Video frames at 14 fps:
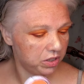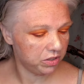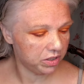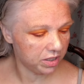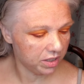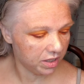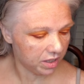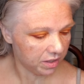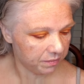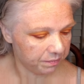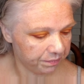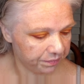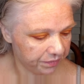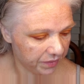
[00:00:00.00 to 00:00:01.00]
you can see the
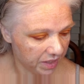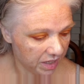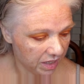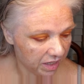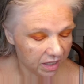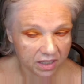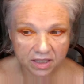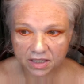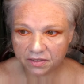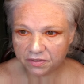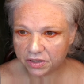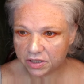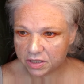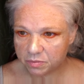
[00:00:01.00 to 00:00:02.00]

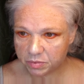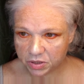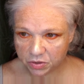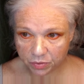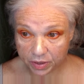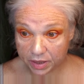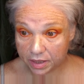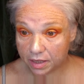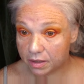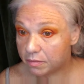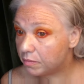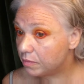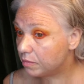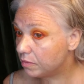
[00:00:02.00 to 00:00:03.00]
difference between
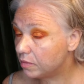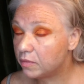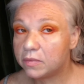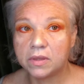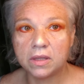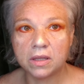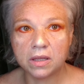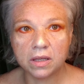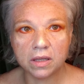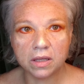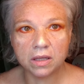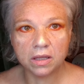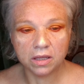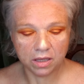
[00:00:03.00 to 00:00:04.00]
them.
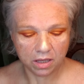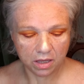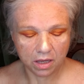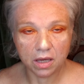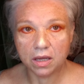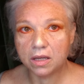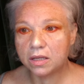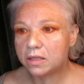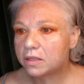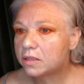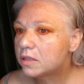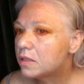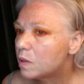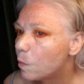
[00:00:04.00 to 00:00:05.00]

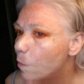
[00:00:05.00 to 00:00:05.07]
And